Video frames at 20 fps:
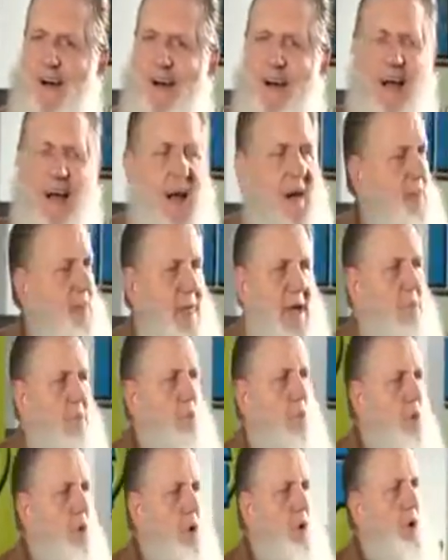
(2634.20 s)
And they
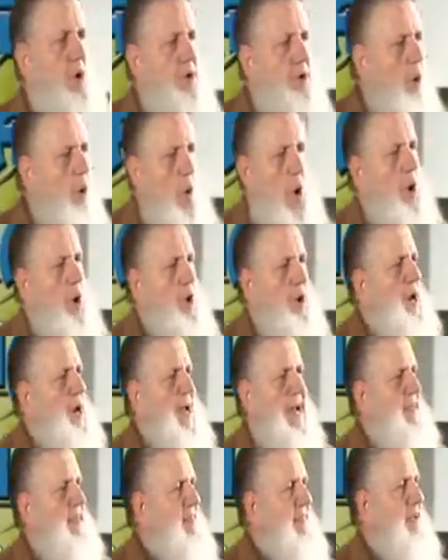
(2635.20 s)
weren't ordered
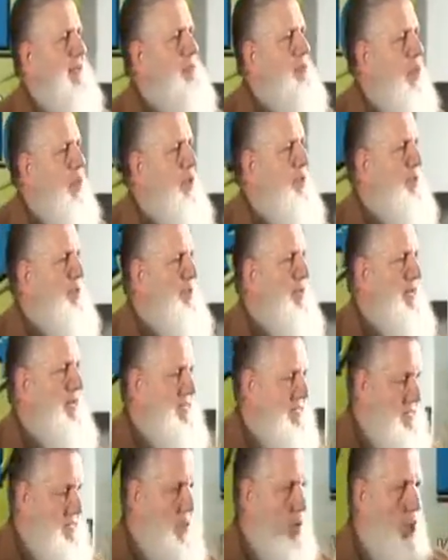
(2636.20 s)
anything more than
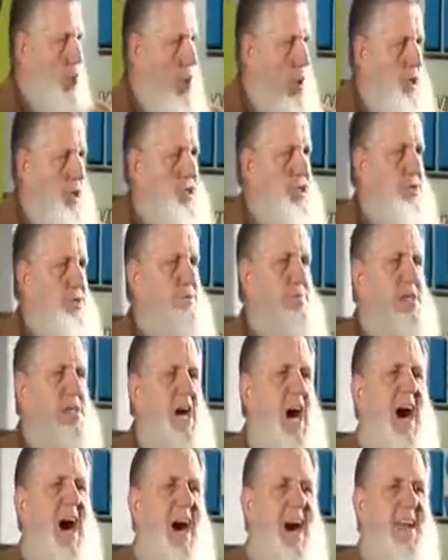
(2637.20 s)
this. Worship
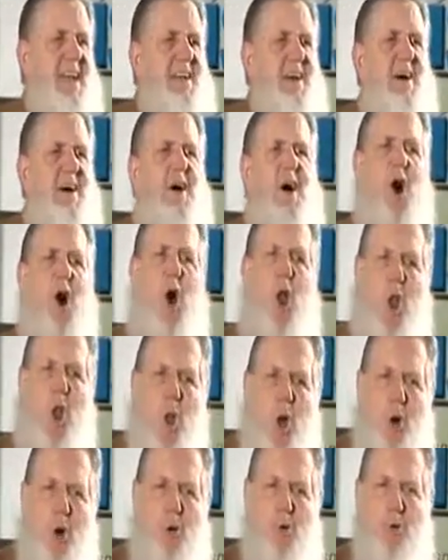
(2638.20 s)
God
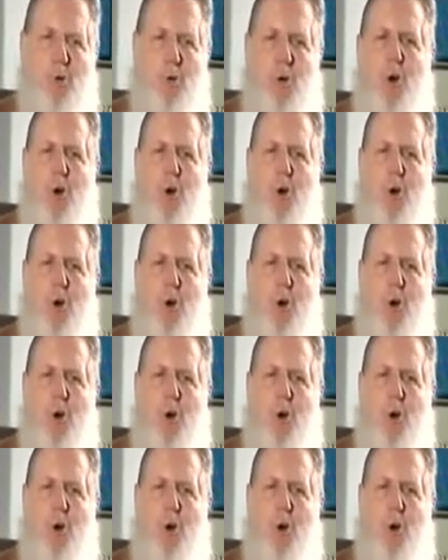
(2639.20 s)
alone